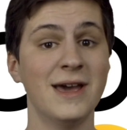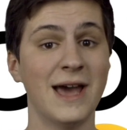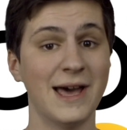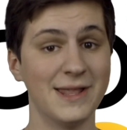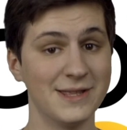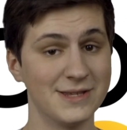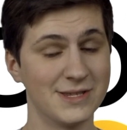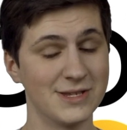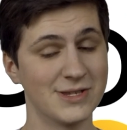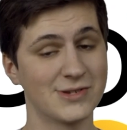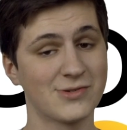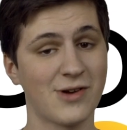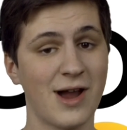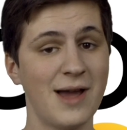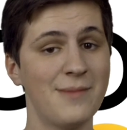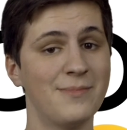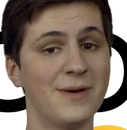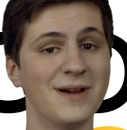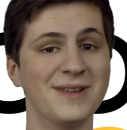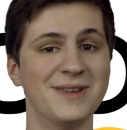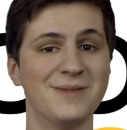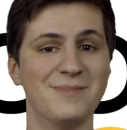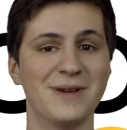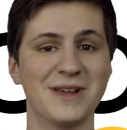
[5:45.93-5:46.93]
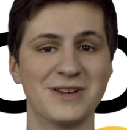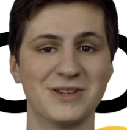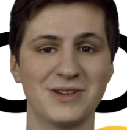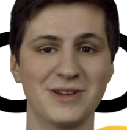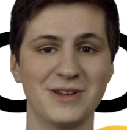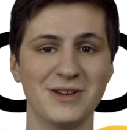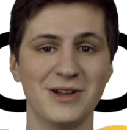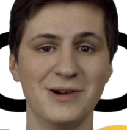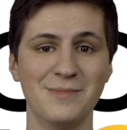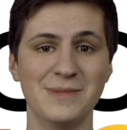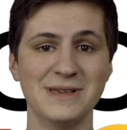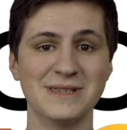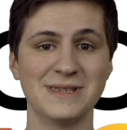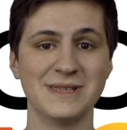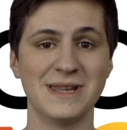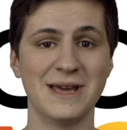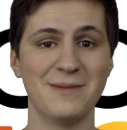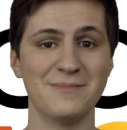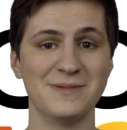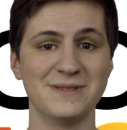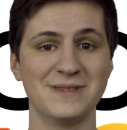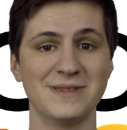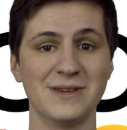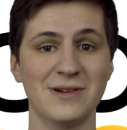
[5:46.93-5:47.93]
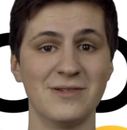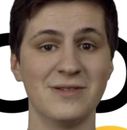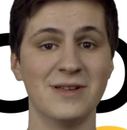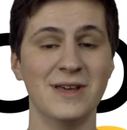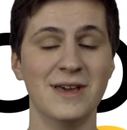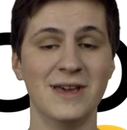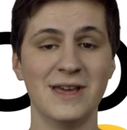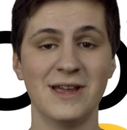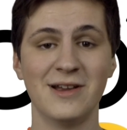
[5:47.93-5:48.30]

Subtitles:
and the subscribe button to make sure you don't miss an episode.